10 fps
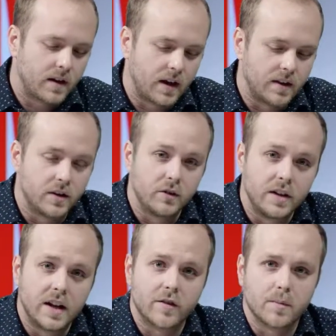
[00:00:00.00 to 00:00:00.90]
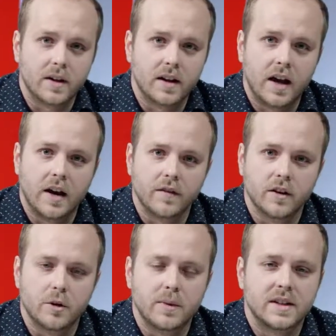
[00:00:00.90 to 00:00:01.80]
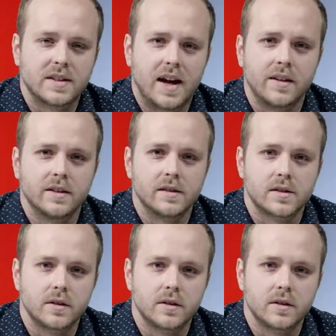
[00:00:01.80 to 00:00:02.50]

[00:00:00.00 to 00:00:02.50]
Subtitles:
And then you need everybody to have a little bit of talent.